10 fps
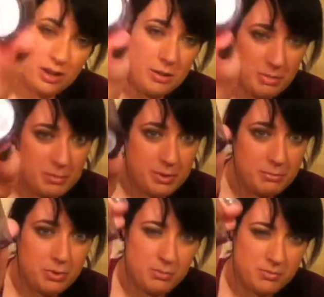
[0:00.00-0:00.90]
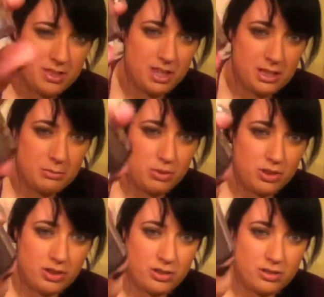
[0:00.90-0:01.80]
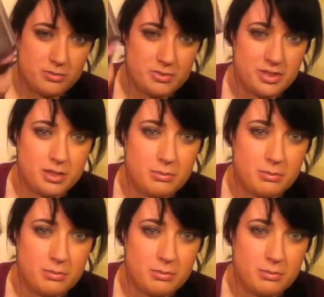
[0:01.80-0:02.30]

It might be slightly more on the autumn side,